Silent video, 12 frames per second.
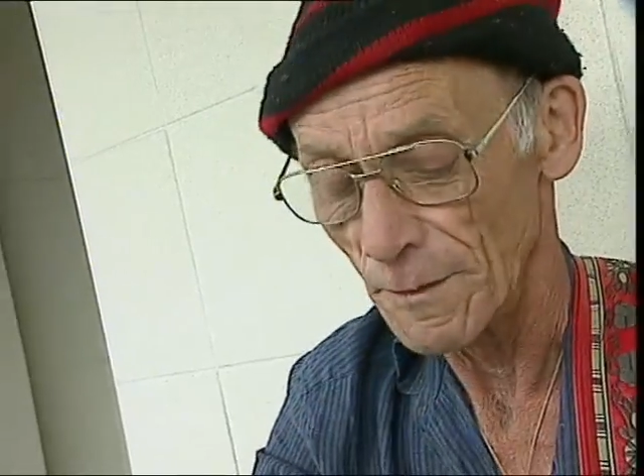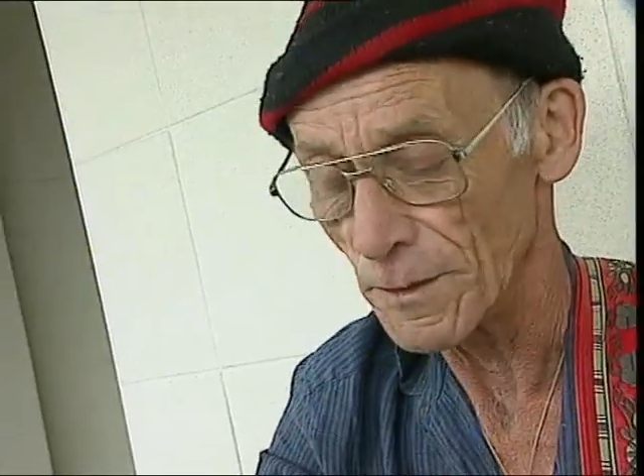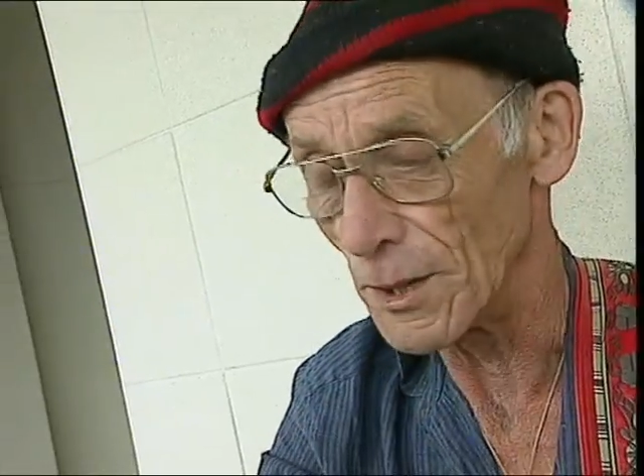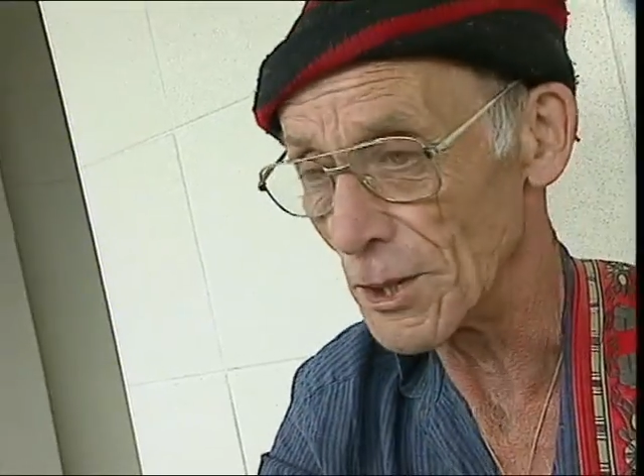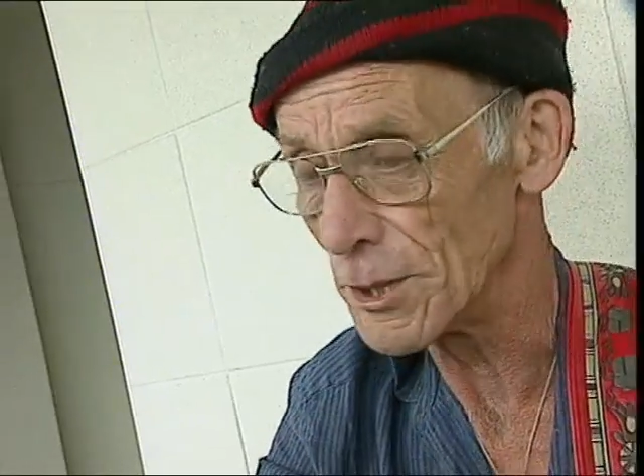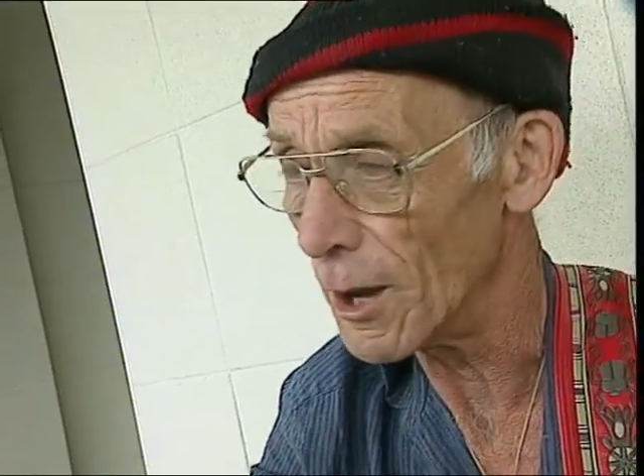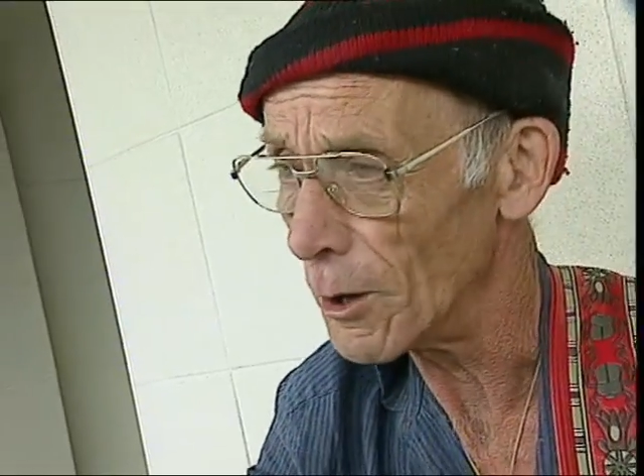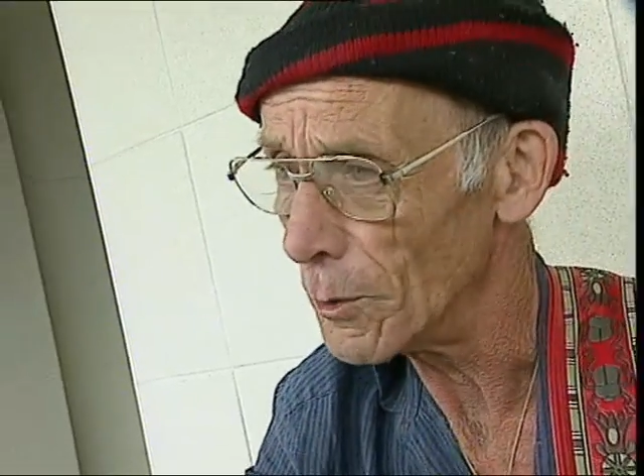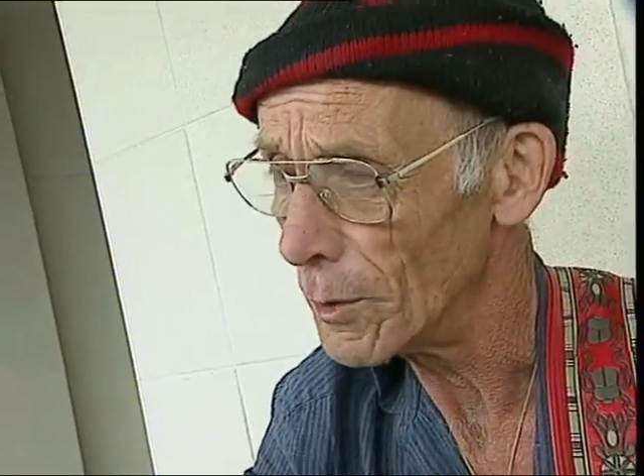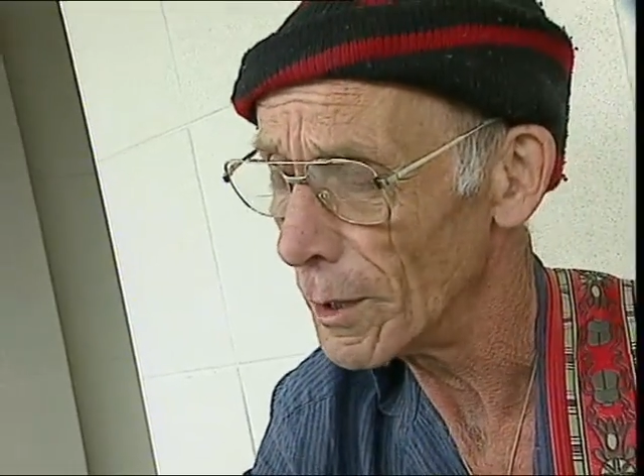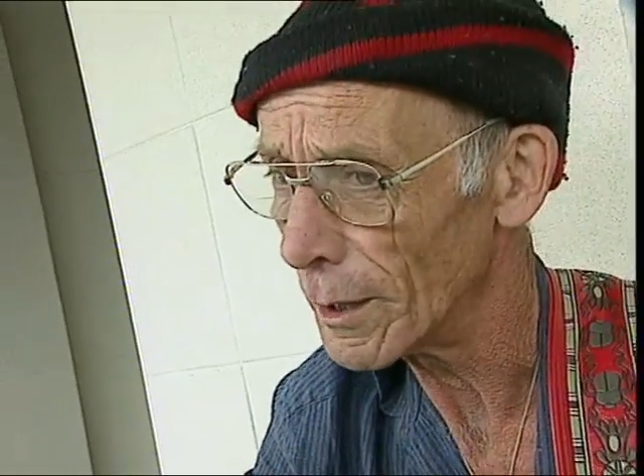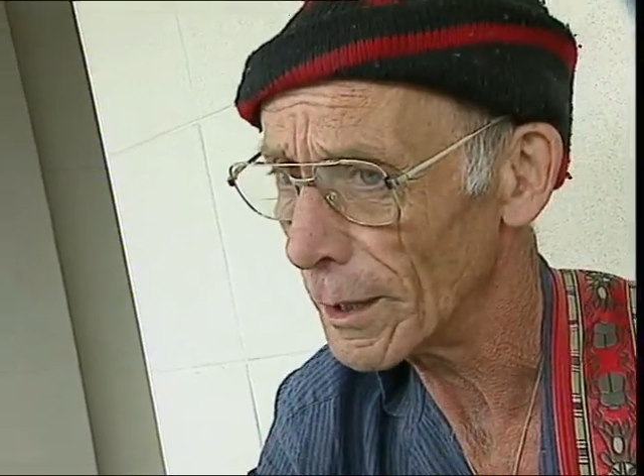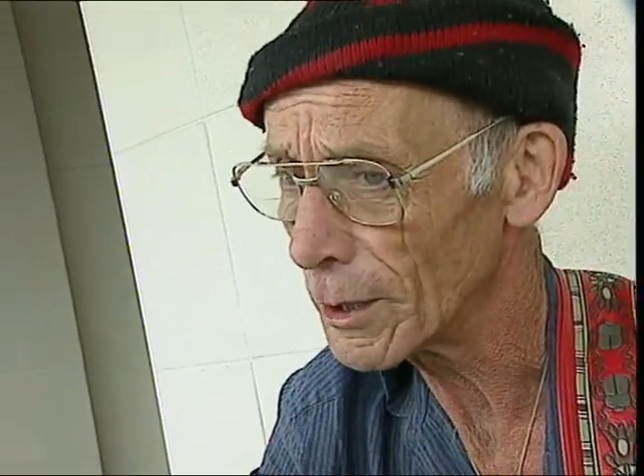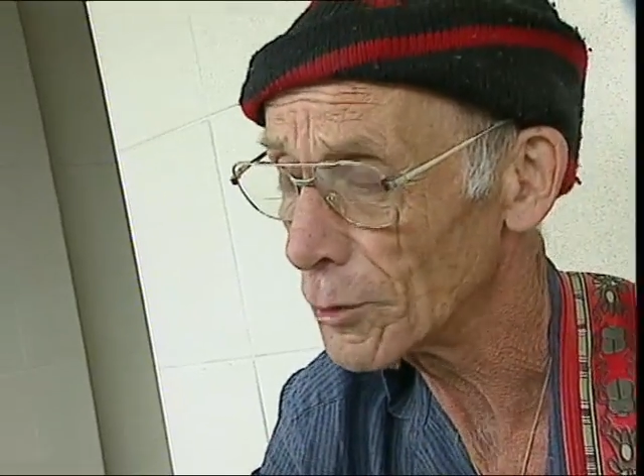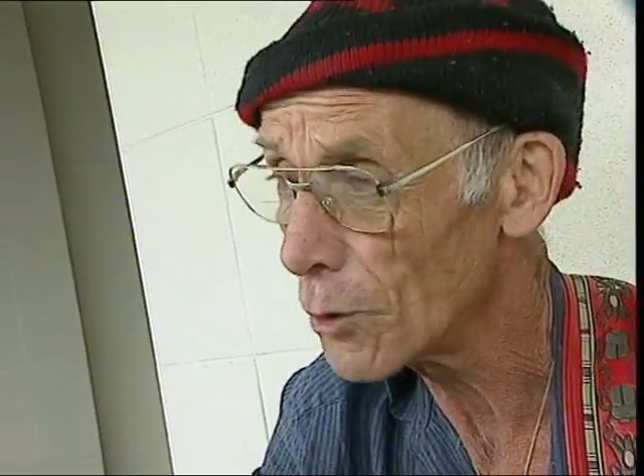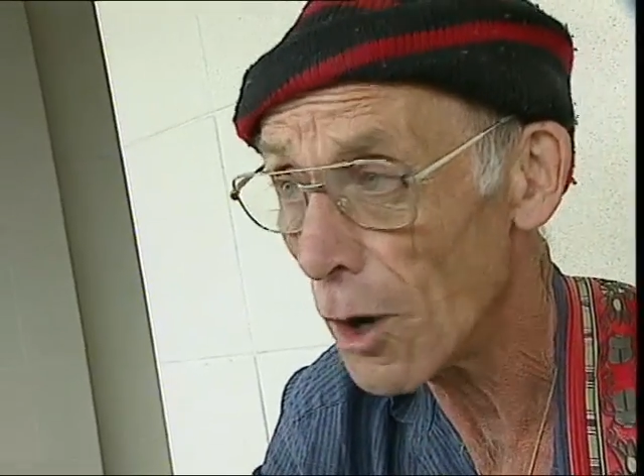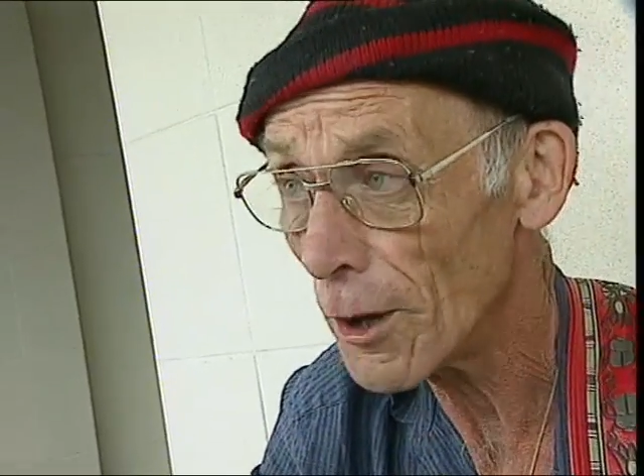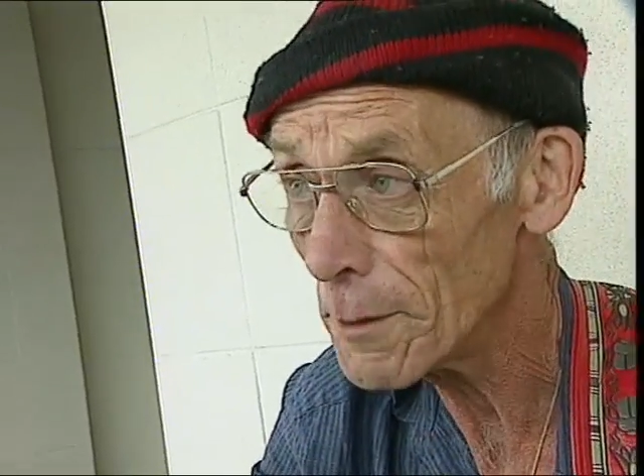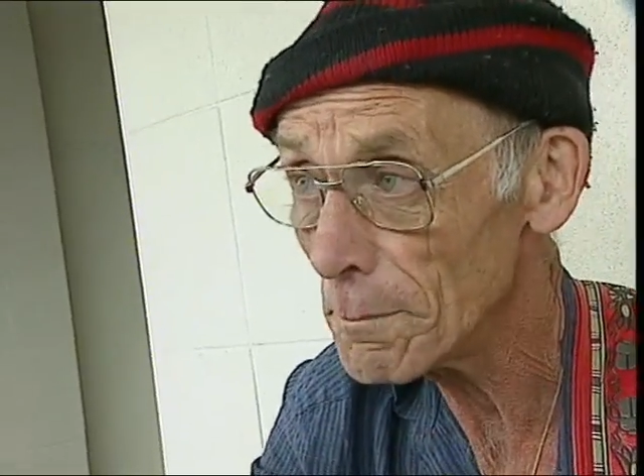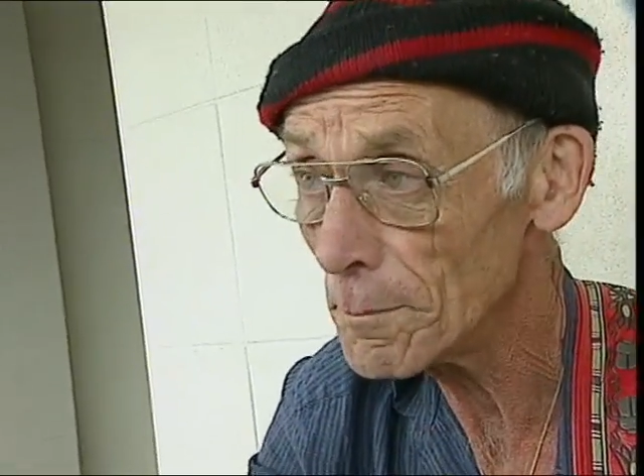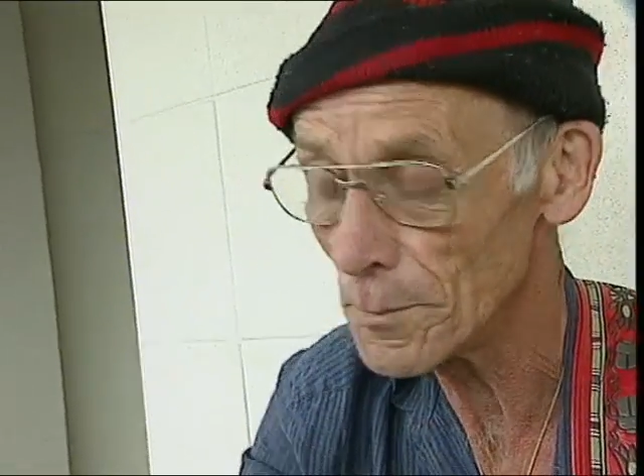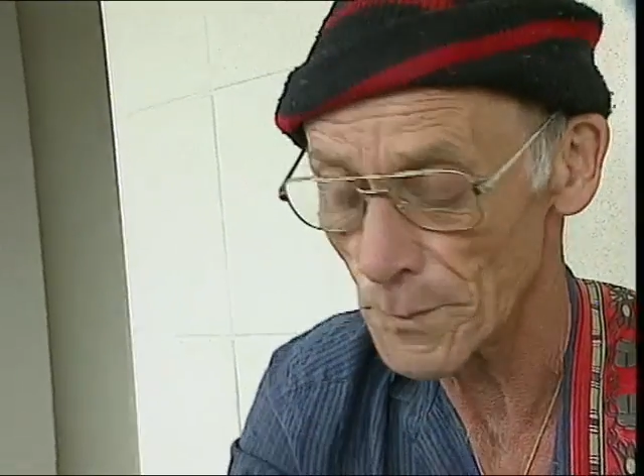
there's no crime,